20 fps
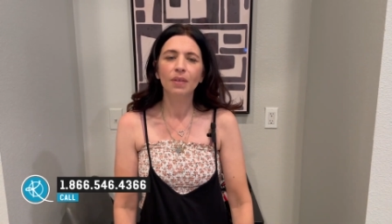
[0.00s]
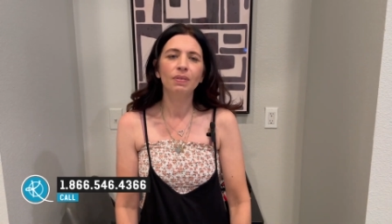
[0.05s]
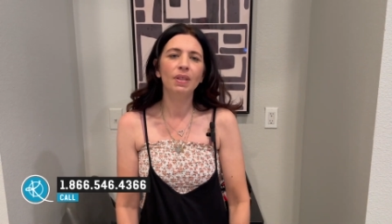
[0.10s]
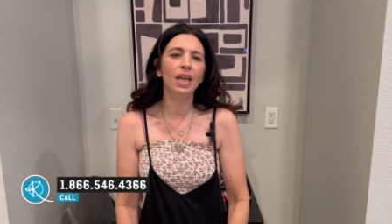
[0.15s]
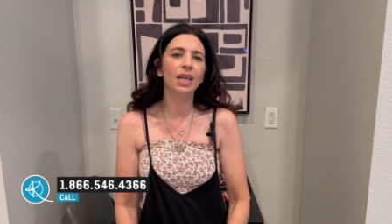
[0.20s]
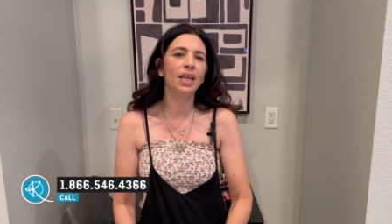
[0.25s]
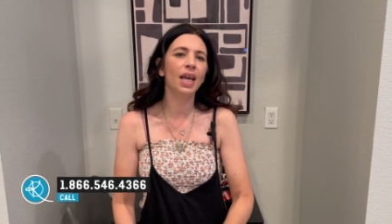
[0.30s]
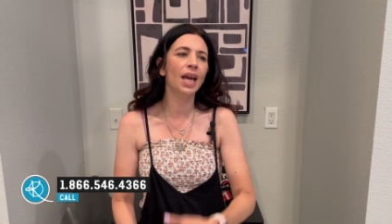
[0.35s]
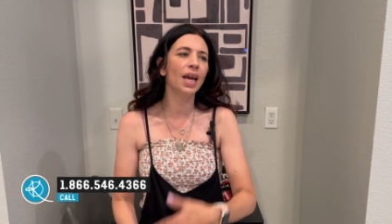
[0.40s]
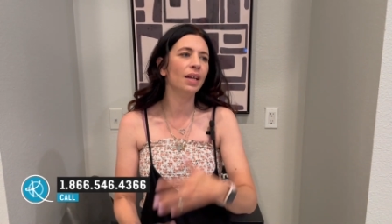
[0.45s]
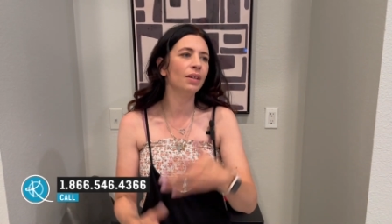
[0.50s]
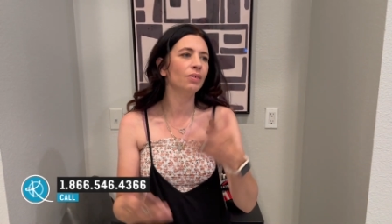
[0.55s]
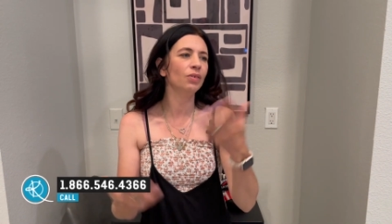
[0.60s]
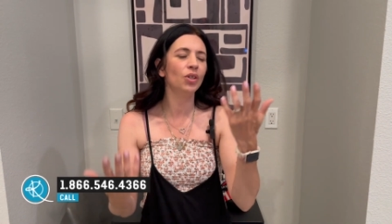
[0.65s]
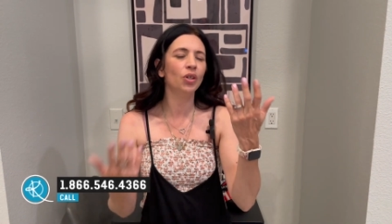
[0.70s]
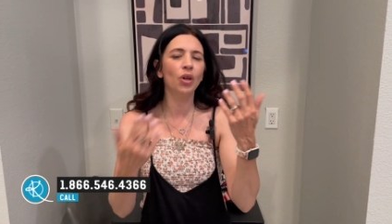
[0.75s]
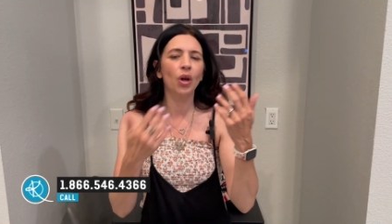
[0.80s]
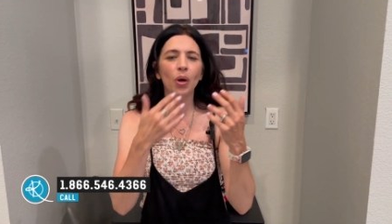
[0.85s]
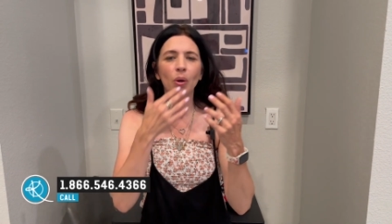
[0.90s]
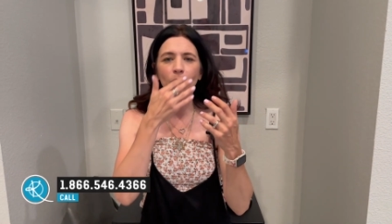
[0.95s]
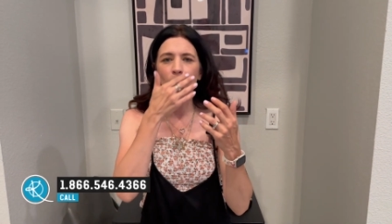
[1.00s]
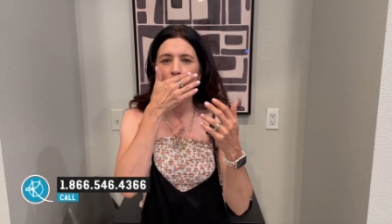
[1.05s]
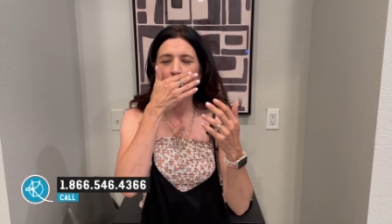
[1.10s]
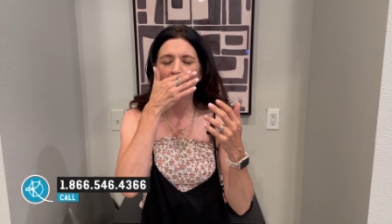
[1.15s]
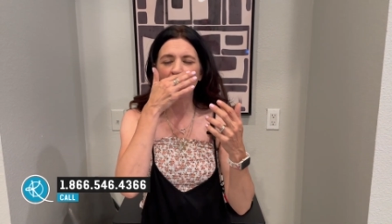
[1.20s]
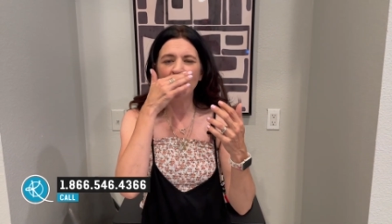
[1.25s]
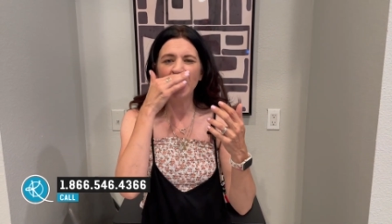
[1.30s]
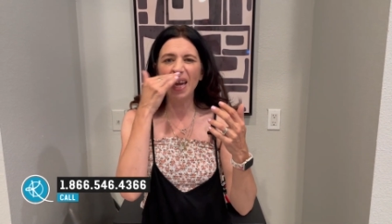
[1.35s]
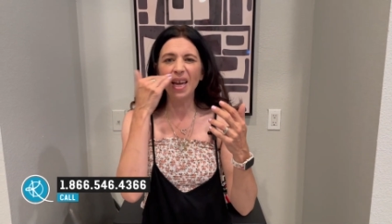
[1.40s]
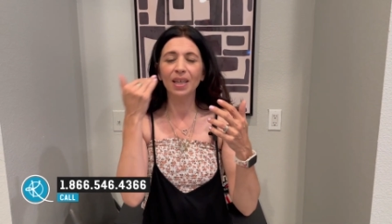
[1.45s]
They can't, you know,
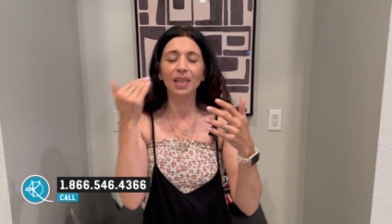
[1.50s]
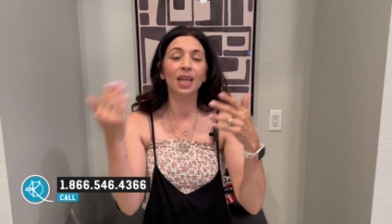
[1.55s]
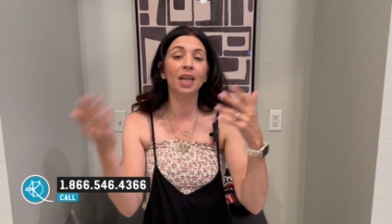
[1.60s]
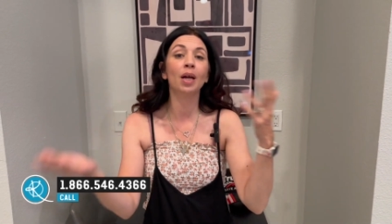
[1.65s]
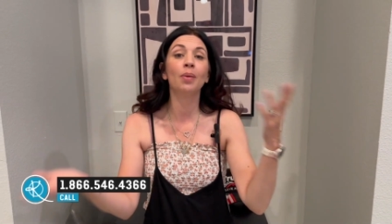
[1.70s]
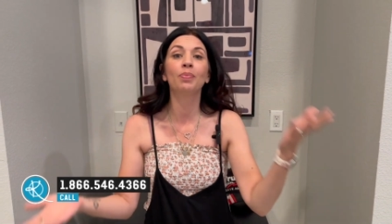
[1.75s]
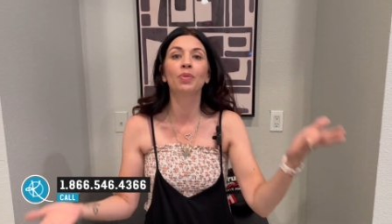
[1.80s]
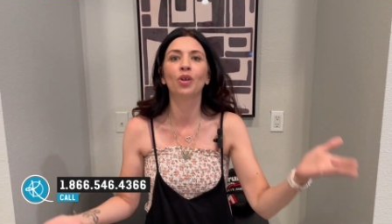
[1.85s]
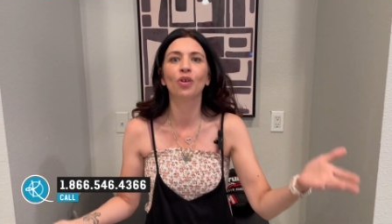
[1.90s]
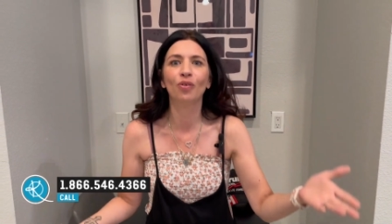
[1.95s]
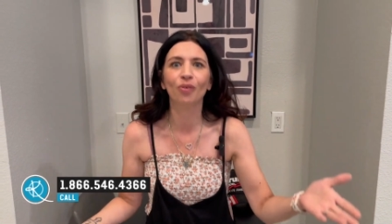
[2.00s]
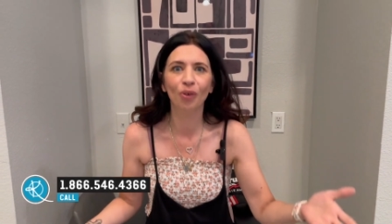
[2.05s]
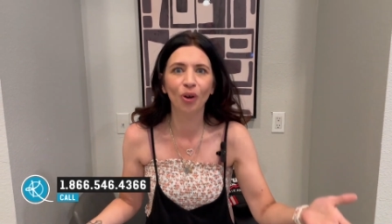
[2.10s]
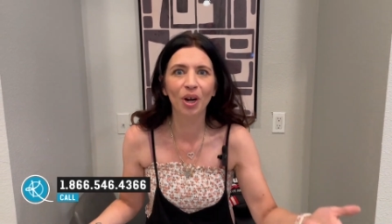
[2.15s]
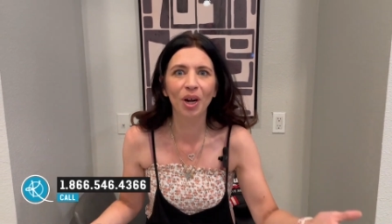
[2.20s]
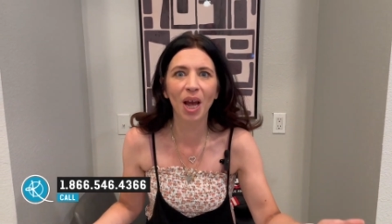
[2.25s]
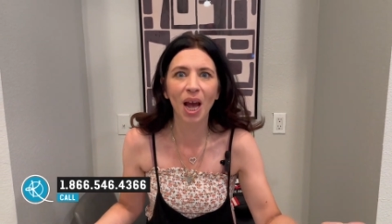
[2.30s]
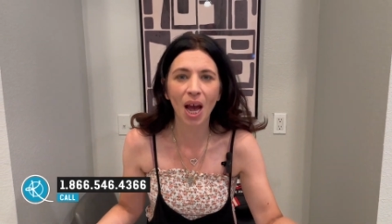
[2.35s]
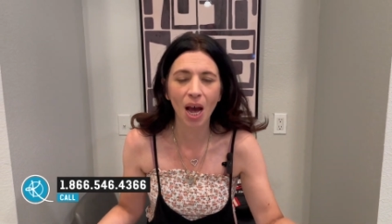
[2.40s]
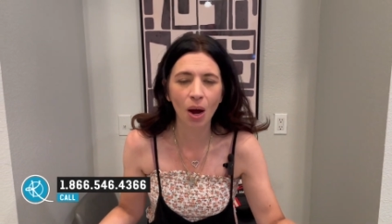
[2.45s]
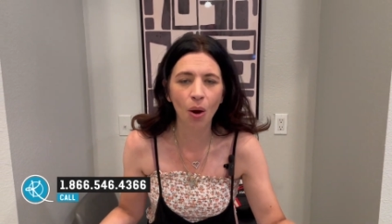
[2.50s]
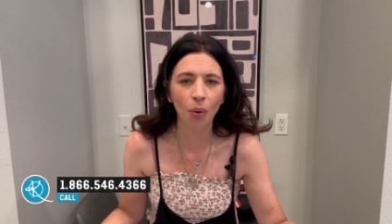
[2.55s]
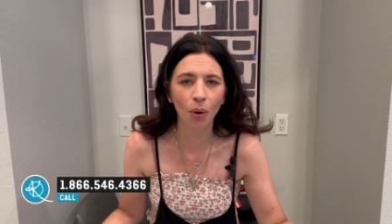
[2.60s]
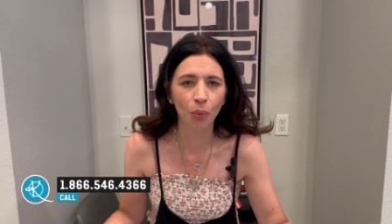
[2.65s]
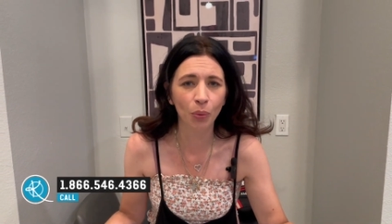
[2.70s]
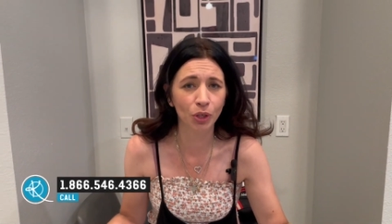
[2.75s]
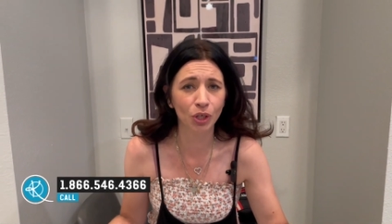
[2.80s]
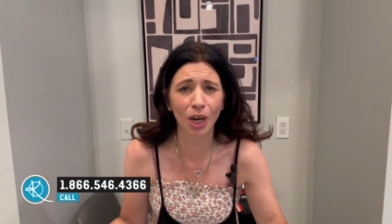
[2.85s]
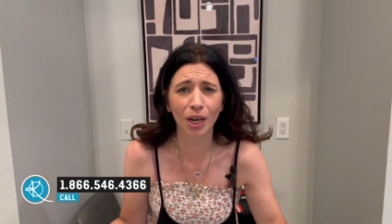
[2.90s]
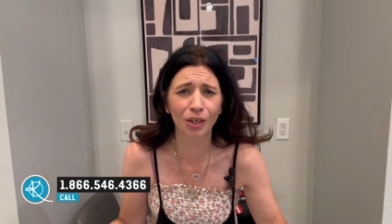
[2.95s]
I can't get up there for an hour,
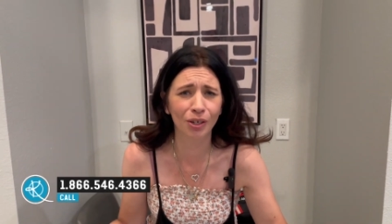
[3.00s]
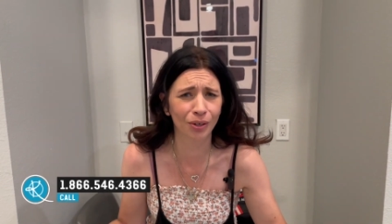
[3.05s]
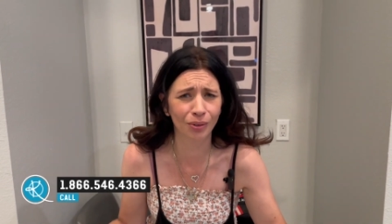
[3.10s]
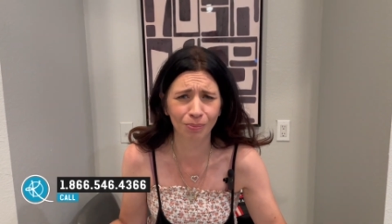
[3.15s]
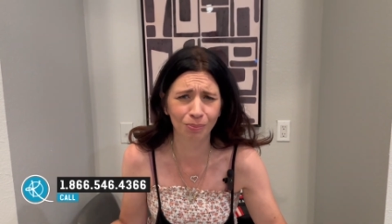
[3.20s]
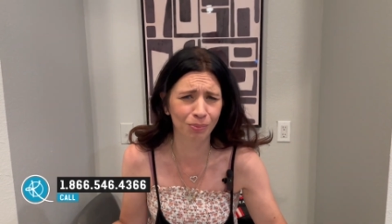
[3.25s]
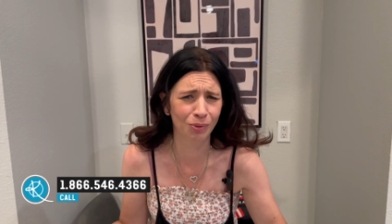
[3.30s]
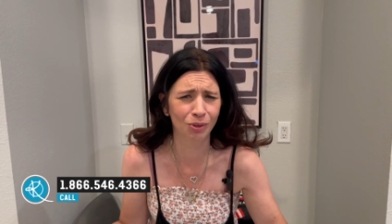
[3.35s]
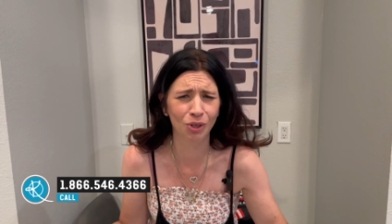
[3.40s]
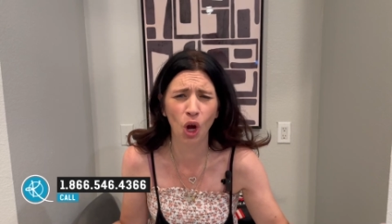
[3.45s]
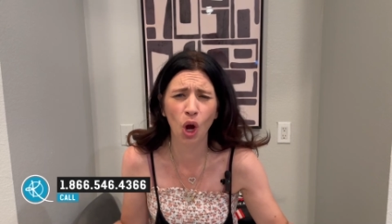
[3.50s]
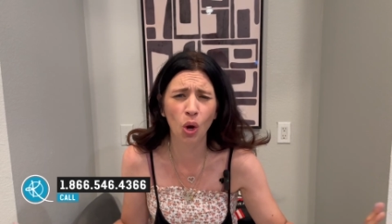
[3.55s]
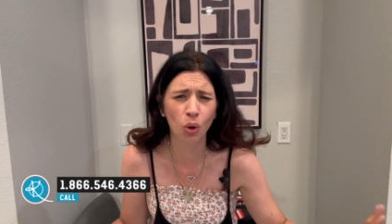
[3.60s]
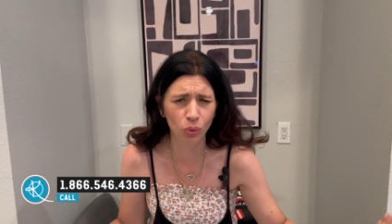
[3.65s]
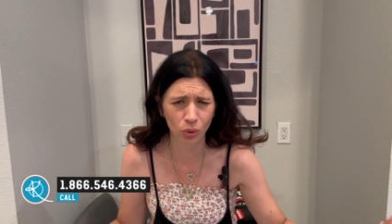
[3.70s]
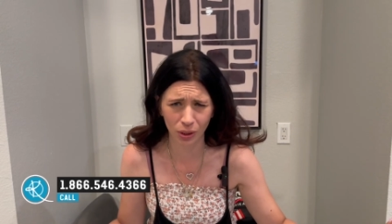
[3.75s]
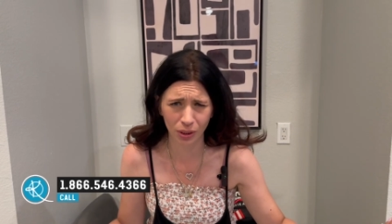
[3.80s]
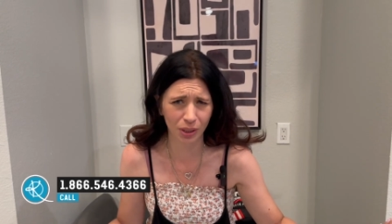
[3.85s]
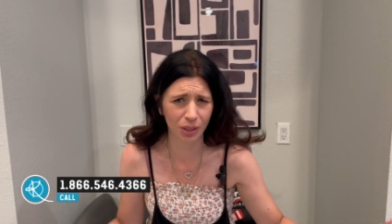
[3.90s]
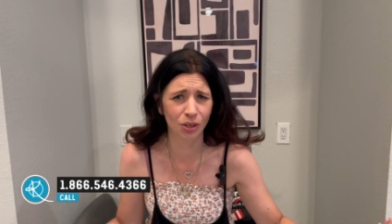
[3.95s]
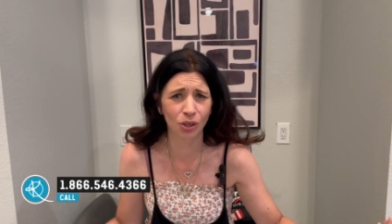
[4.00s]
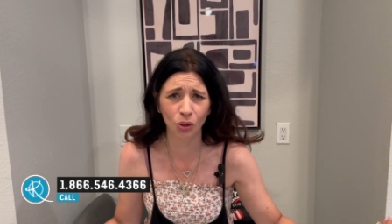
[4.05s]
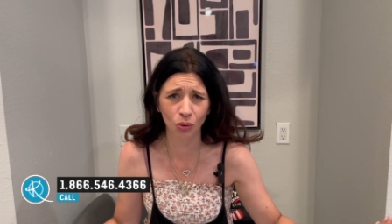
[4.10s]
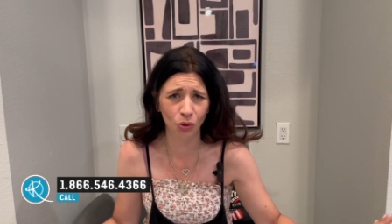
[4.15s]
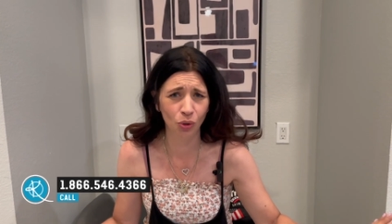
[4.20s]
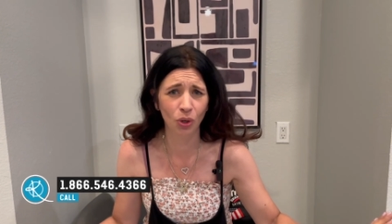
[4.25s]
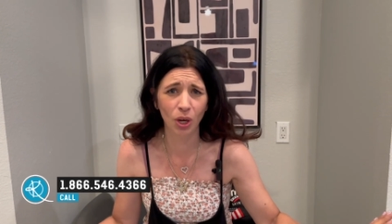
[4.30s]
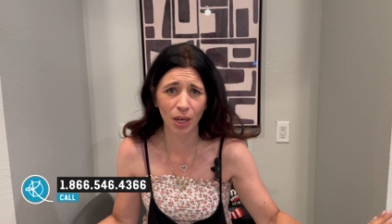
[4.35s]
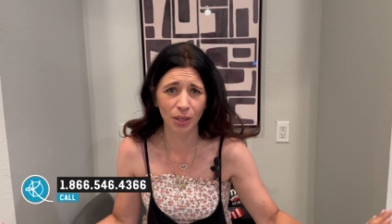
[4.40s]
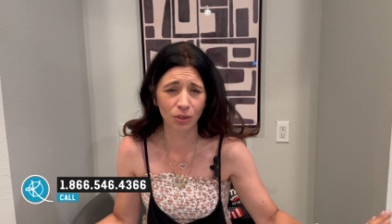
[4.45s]
which I could totally do.
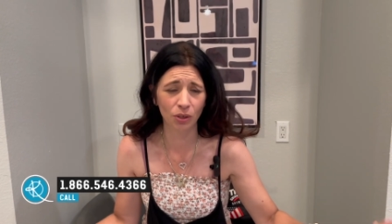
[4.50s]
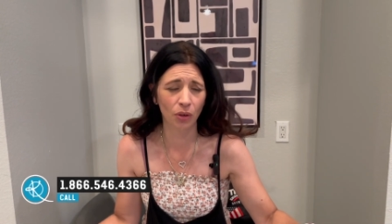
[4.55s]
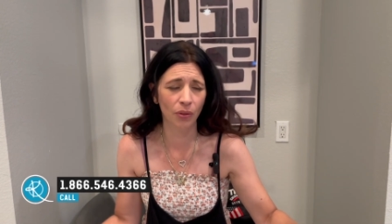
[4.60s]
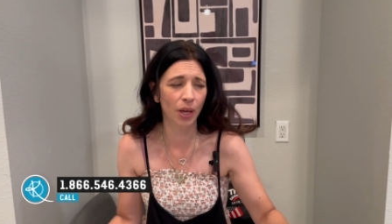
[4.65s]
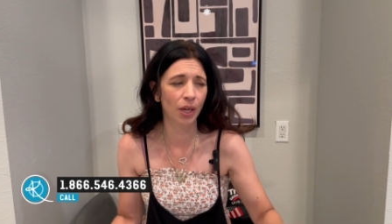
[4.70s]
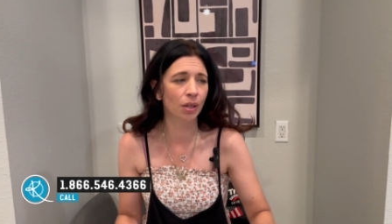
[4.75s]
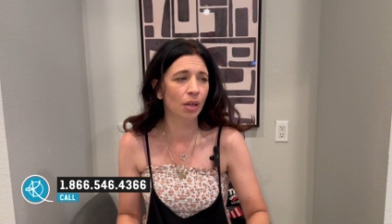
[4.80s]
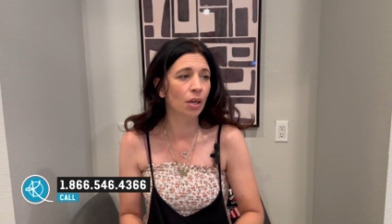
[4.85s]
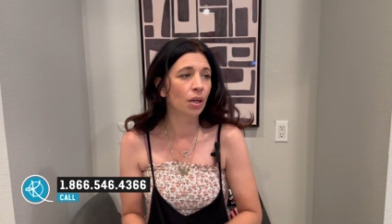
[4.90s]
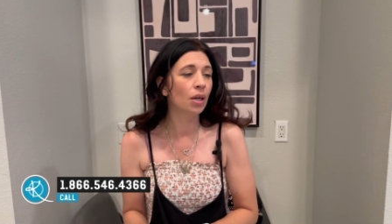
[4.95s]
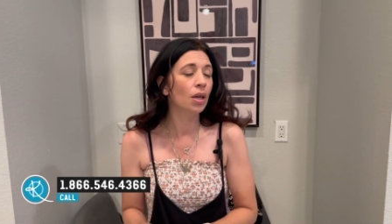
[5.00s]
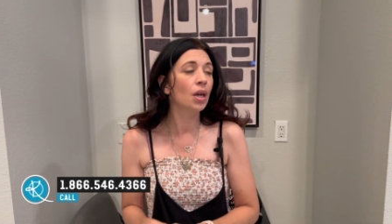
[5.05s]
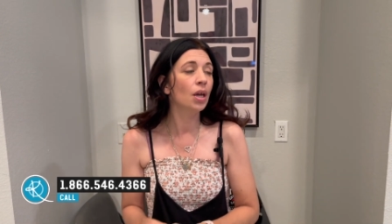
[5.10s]
You guys know that.